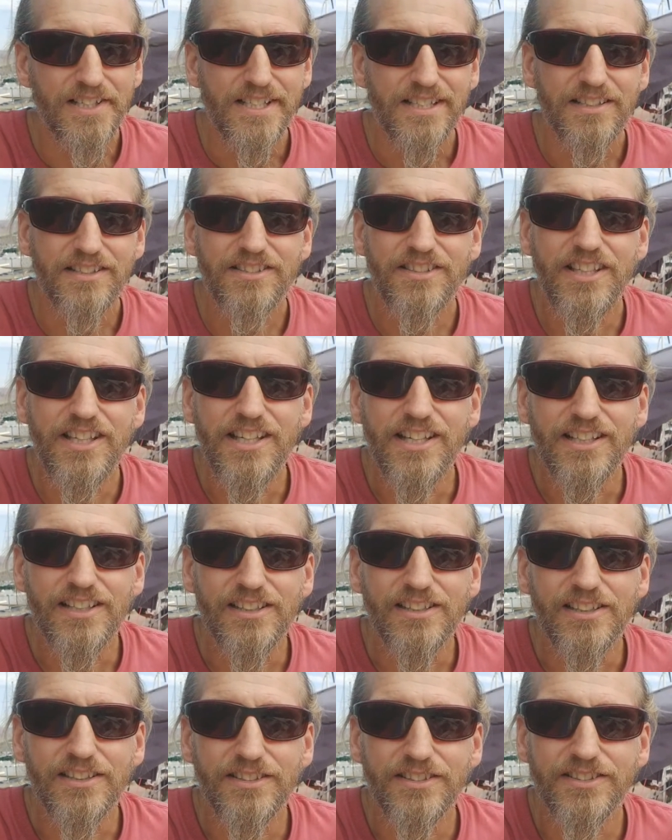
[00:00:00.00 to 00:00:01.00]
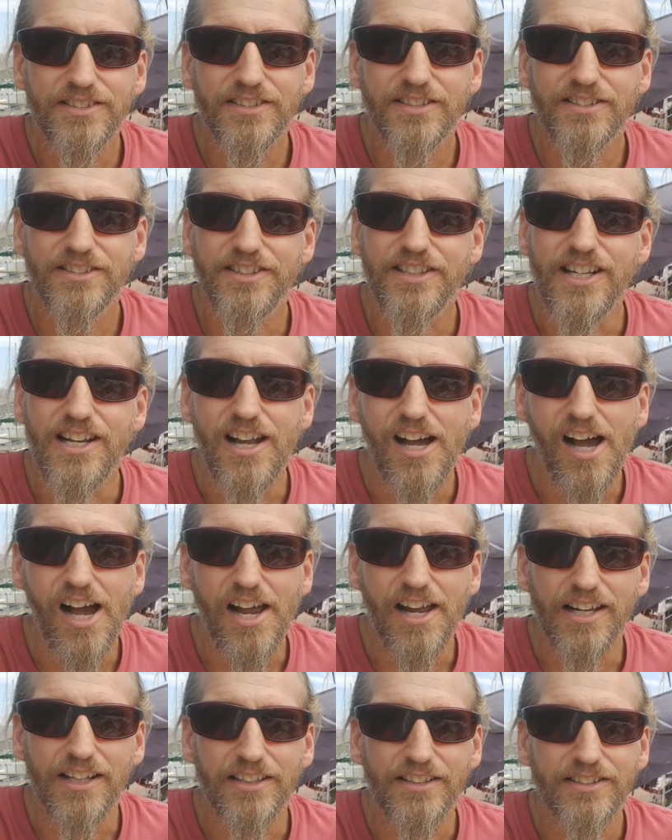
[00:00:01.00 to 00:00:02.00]
seals, sea
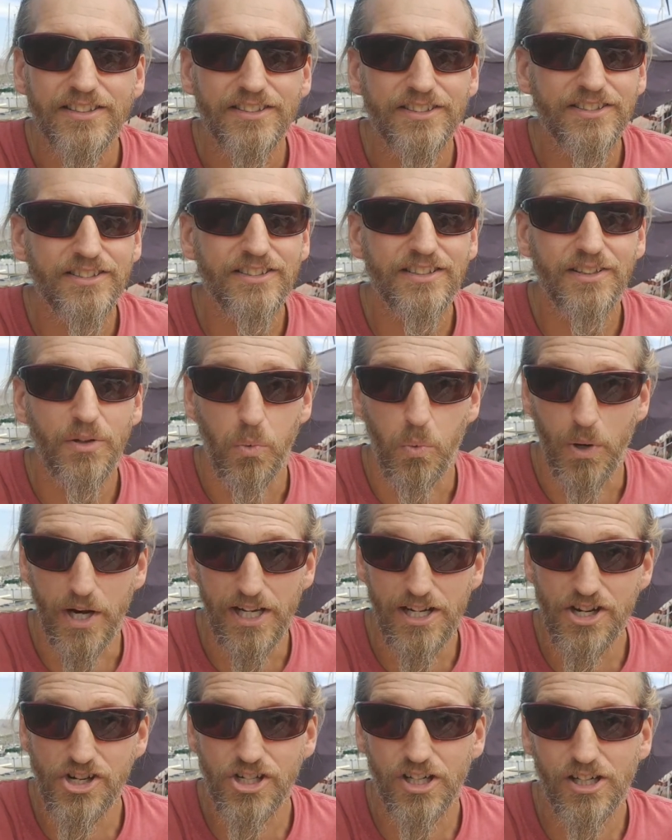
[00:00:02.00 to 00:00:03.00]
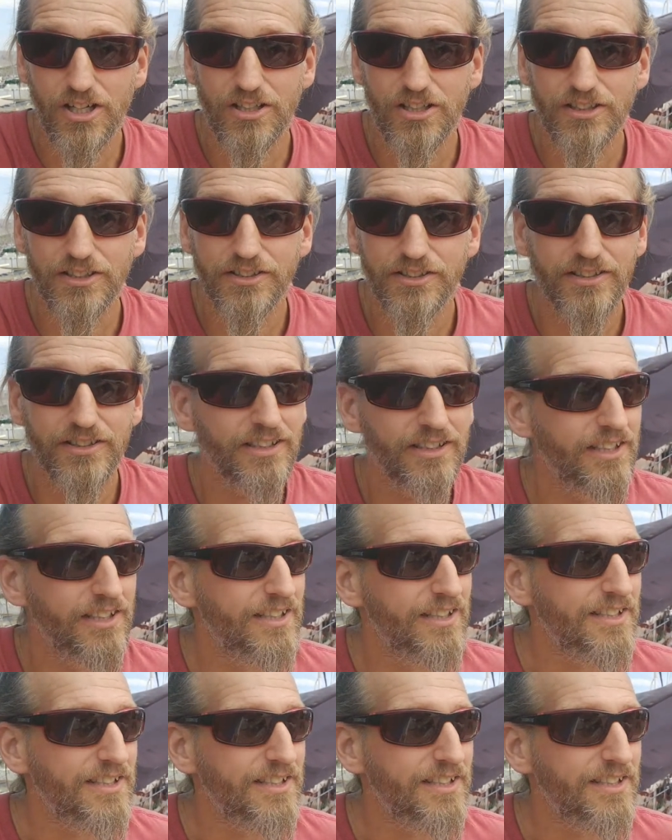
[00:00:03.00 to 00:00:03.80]
lions, whale sharks,